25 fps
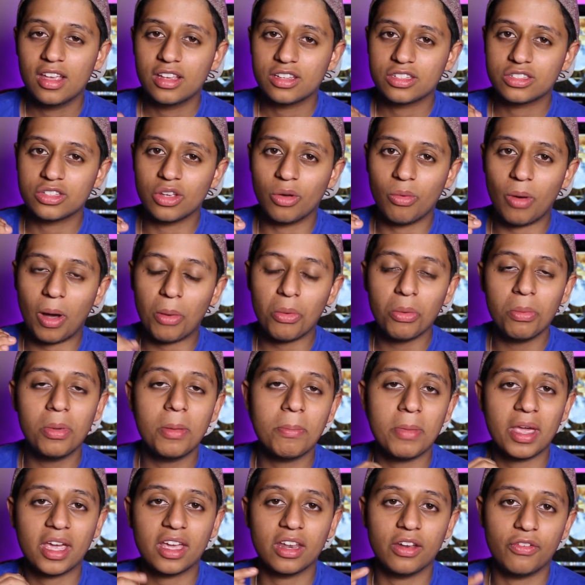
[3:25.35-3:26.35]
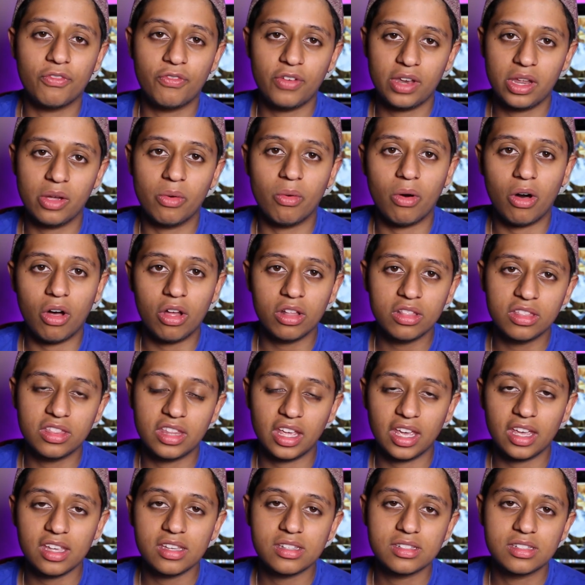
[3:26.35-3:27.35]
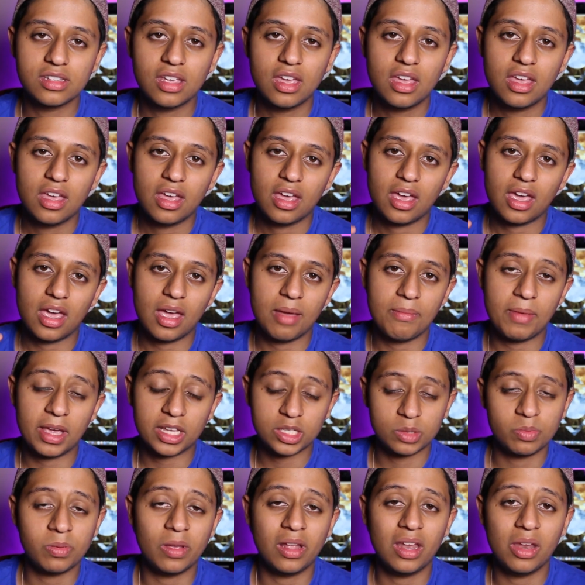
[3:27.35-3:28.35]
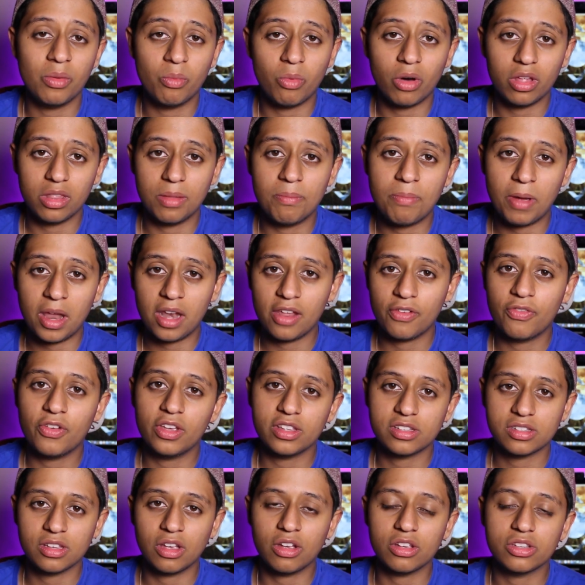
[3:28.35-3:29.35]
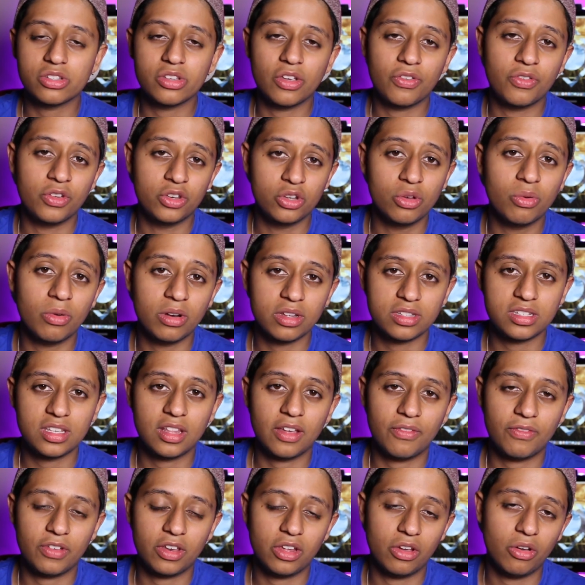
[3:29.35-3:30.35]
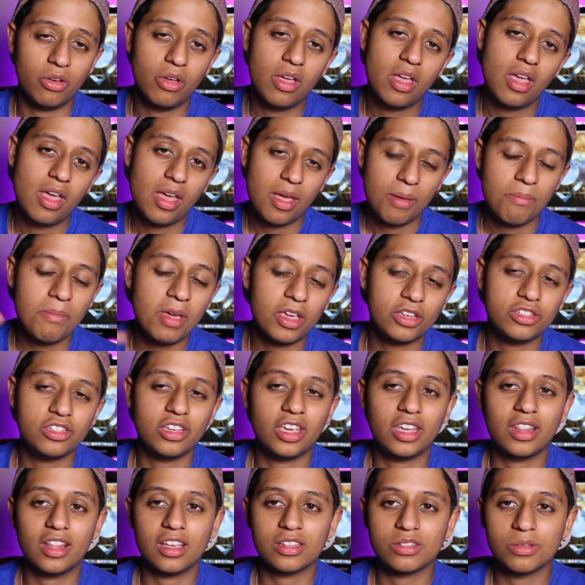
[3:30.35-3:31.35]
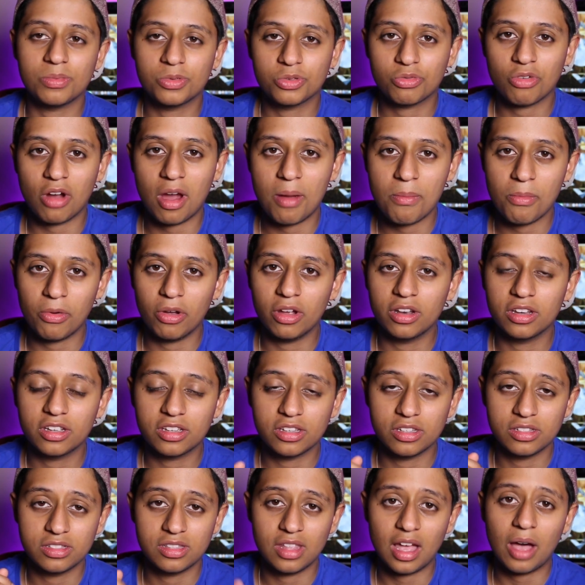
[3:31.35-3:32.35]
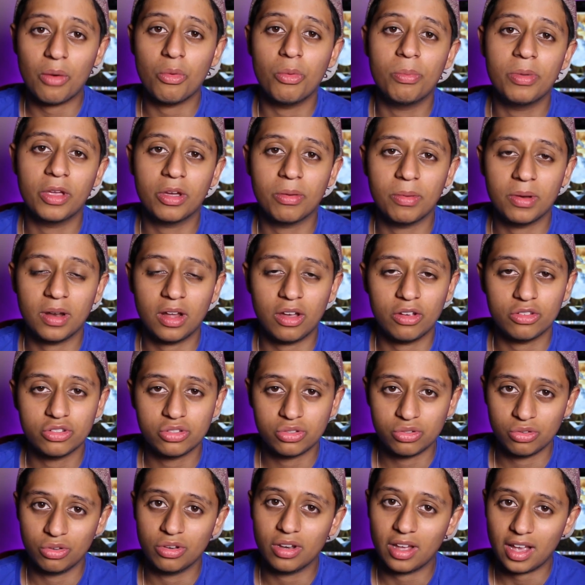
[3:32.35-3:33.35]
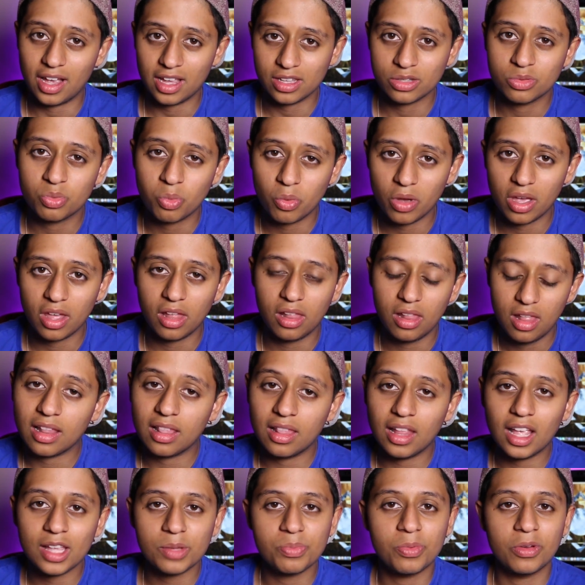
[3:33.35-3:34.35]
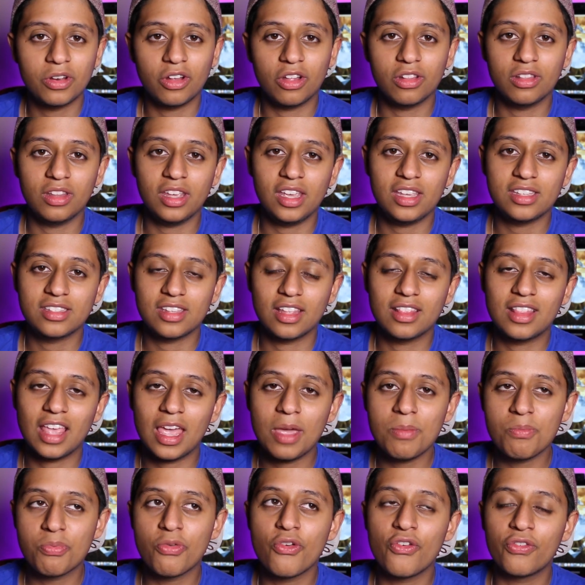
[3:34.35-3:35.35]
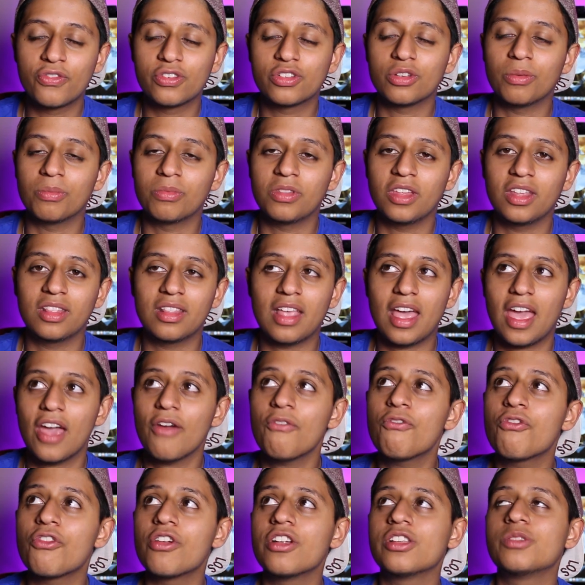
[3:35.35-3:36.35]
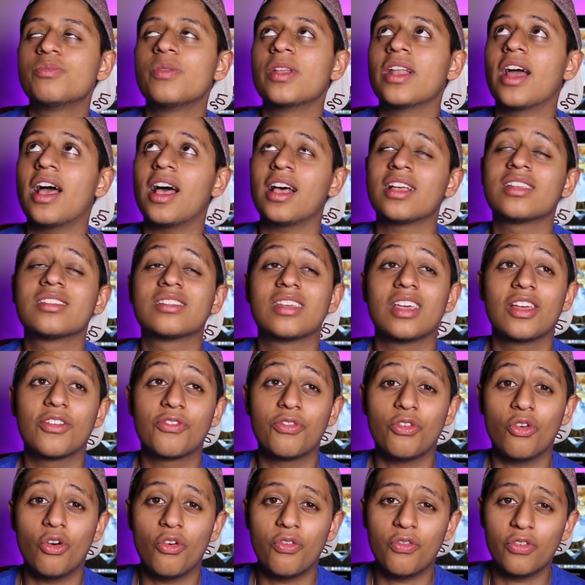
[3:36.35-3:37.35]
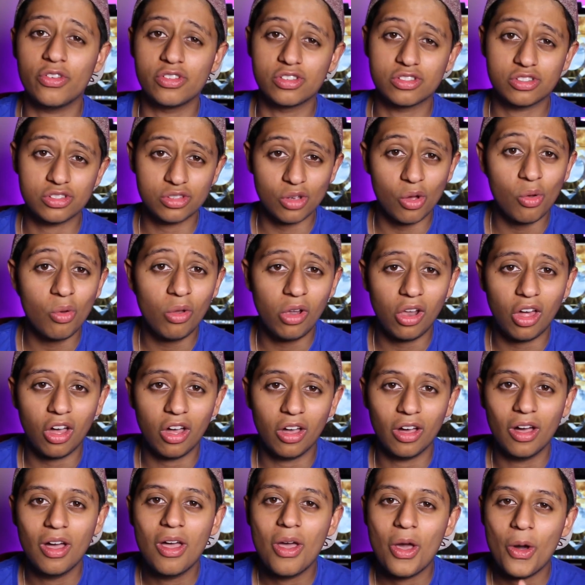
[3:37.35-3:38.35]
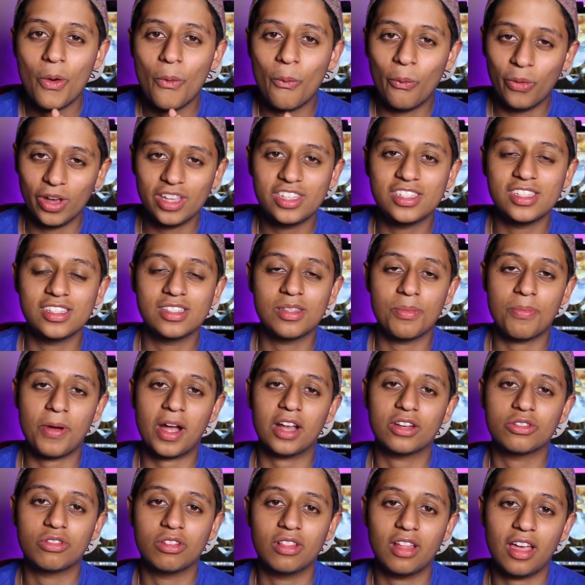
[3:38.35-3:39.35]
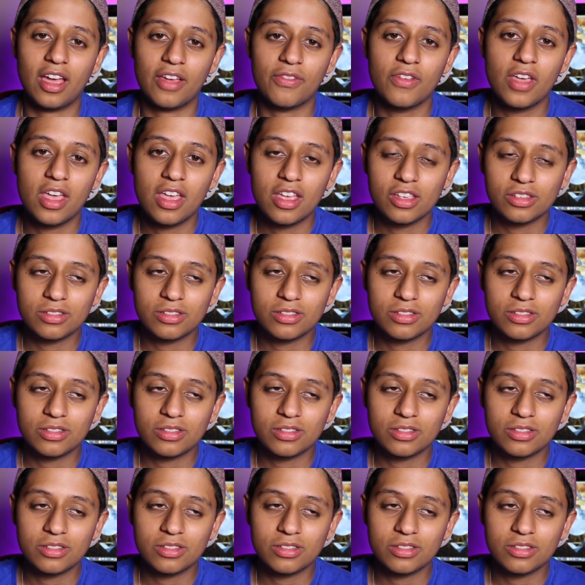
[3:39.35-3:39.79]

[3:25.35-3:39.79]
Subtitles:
So I will be making a video on this, explaining what the benefits are. So if you do want to see that video, make sure you hit that subscribe button because that will be coming out soon as well. Last but not least, they improved something that everyone has been asking for so long, which is the battery life.